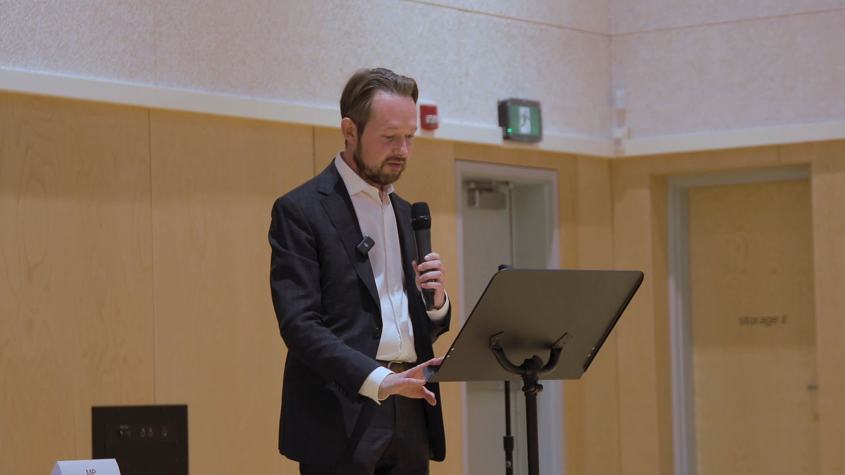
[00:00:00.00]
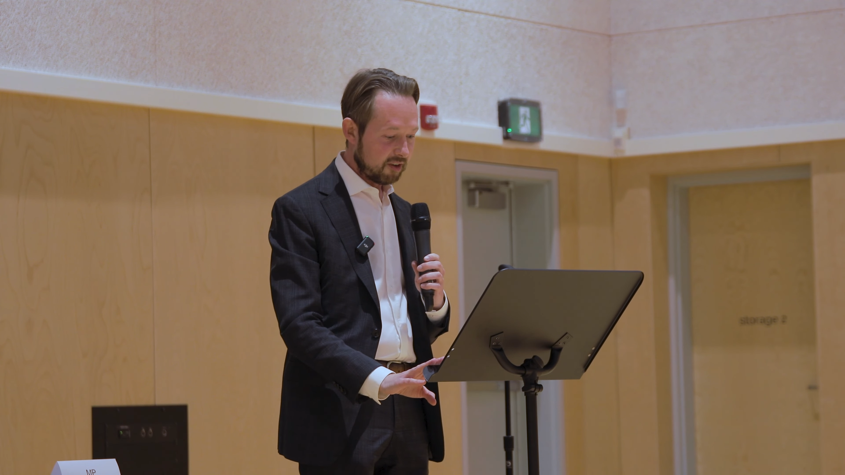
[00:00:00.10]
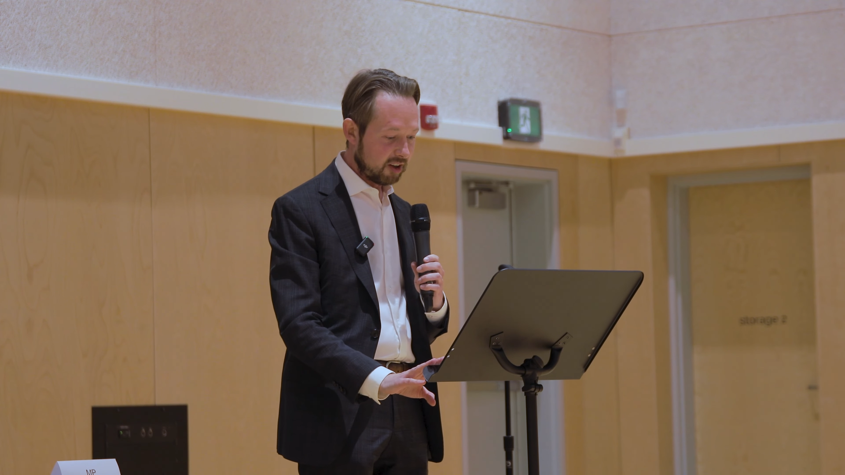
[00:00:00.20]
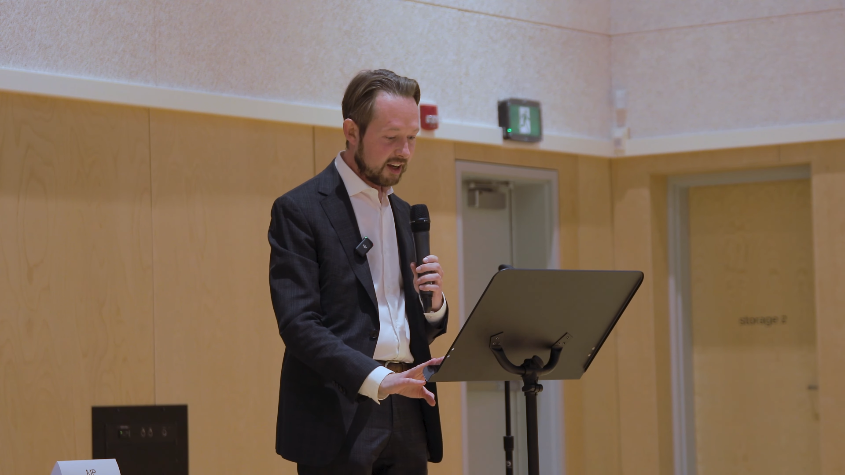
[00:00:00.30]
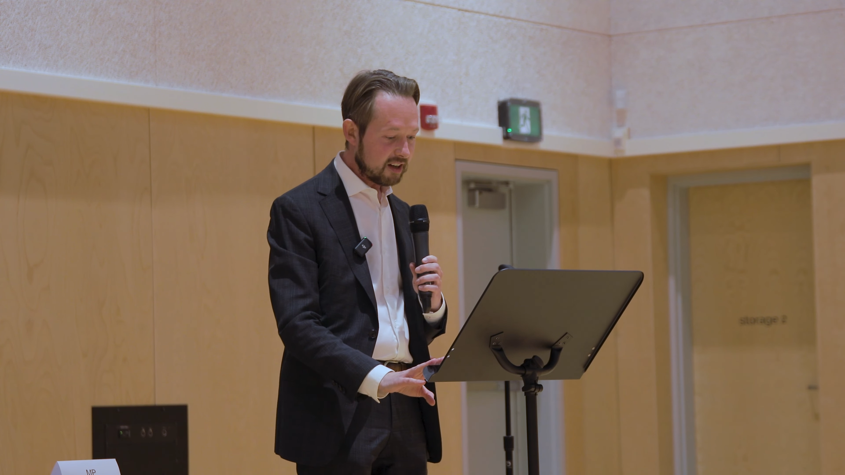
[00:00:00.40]

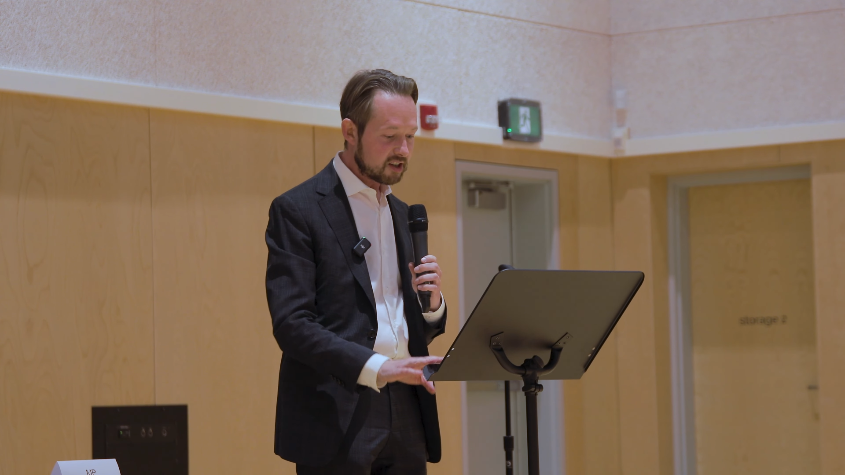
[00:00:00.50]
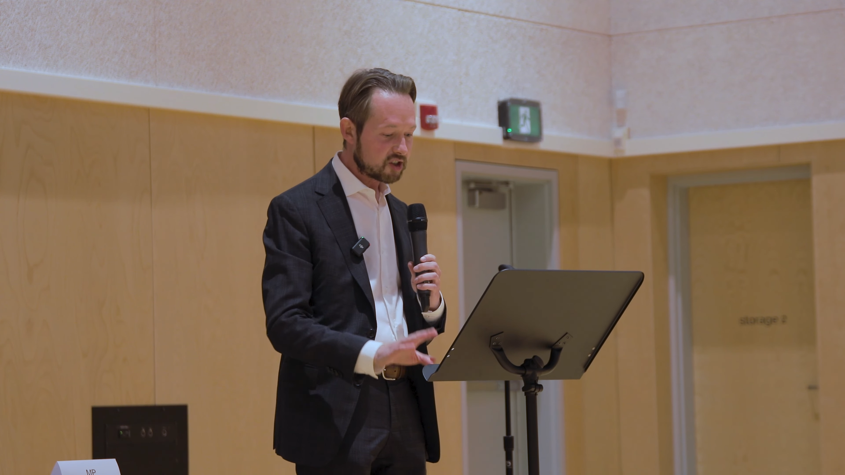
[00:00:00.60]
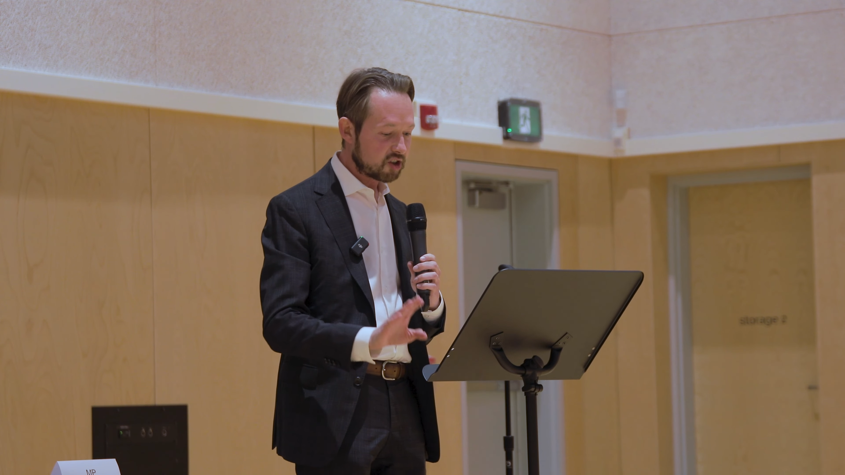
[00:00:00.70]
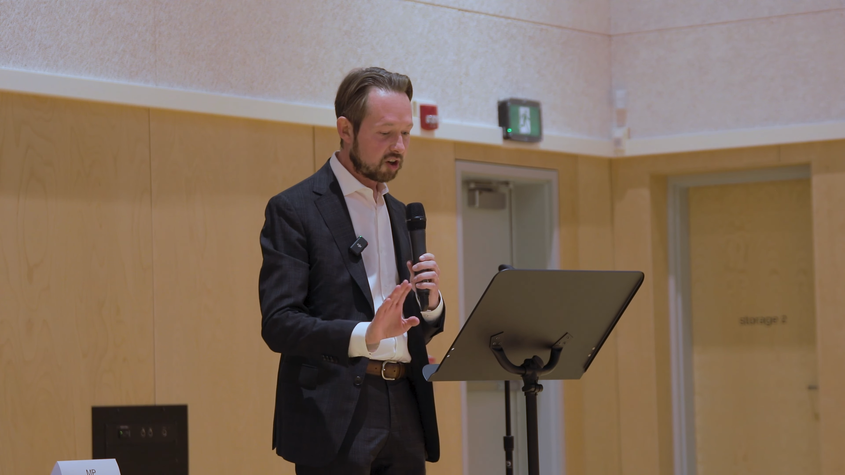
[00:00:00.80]
The latest